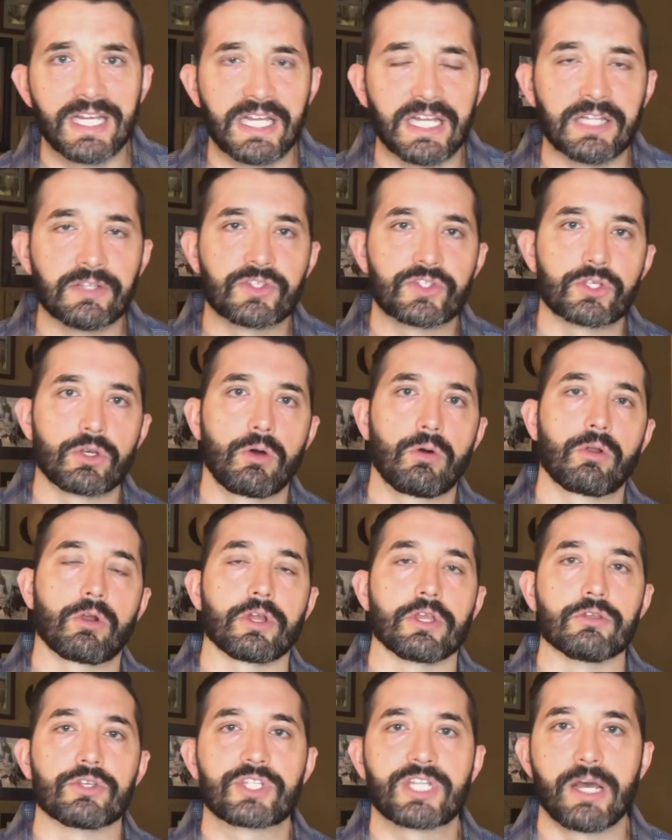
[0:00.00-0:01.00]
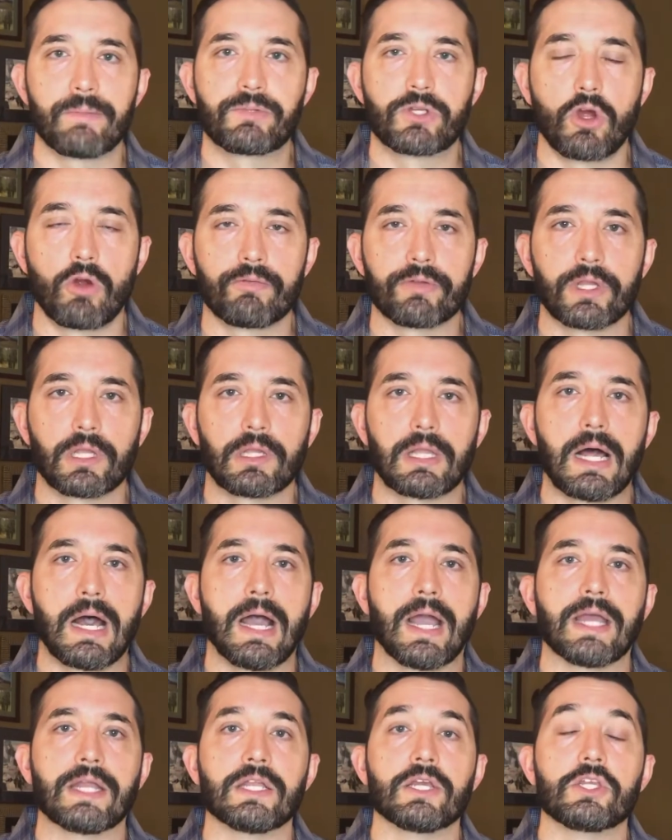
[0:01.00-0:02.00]
insult or you stepped over the
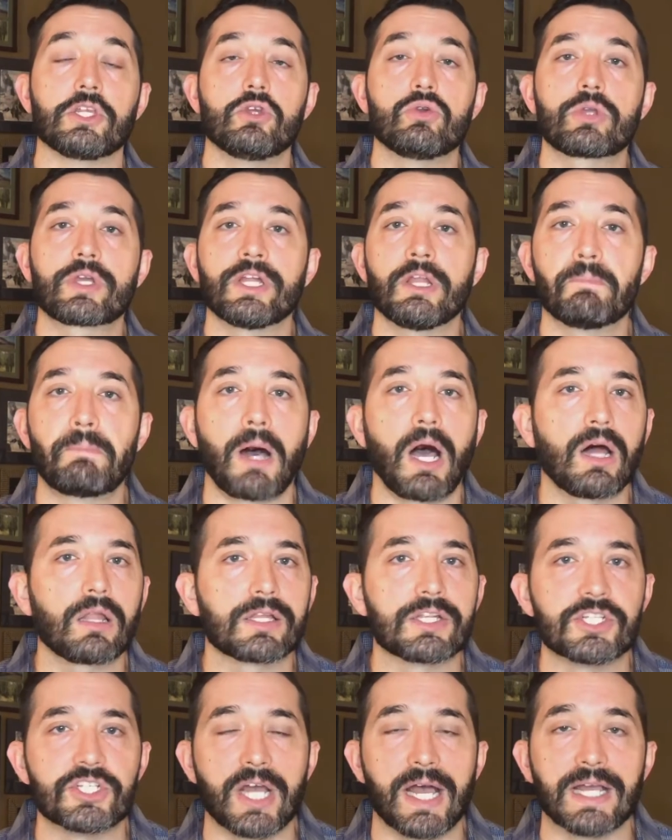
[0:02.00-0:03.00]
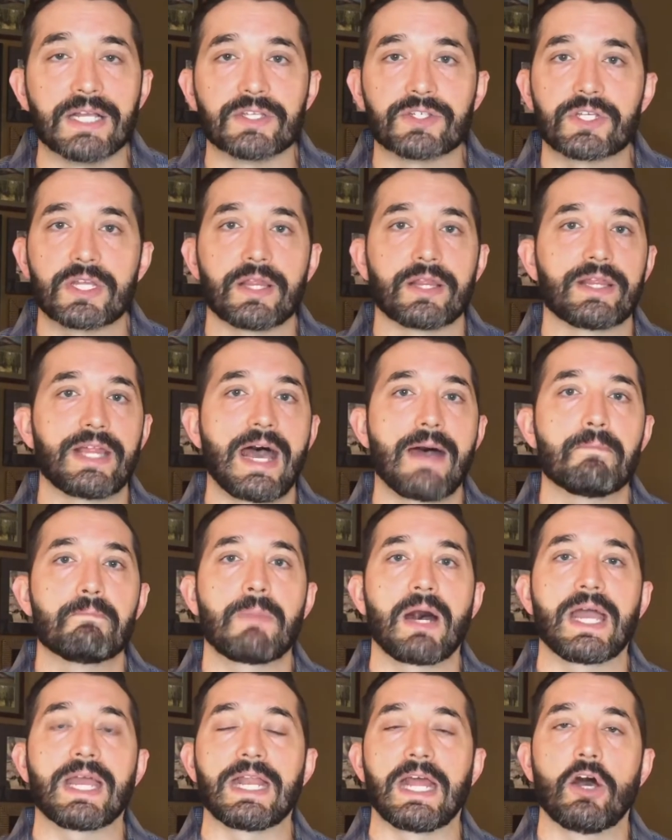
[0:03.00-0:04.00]
line, you can apologize. That
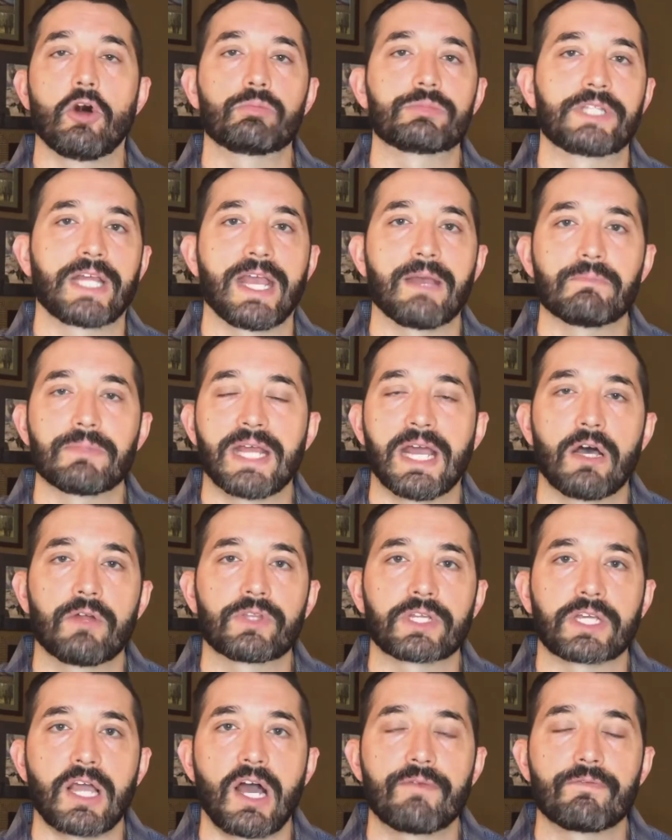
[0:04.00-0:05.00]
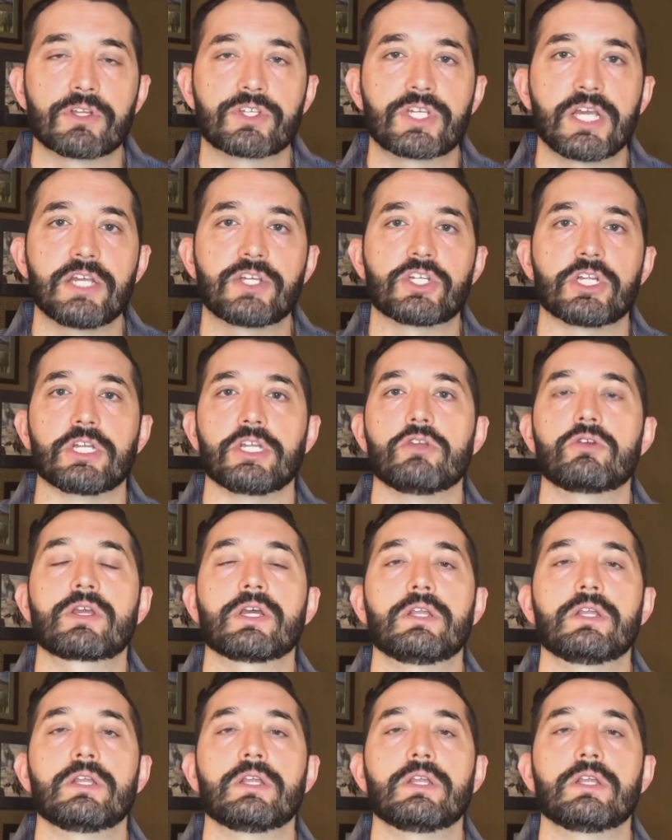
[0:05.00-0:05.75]
might help tamp down the conversation.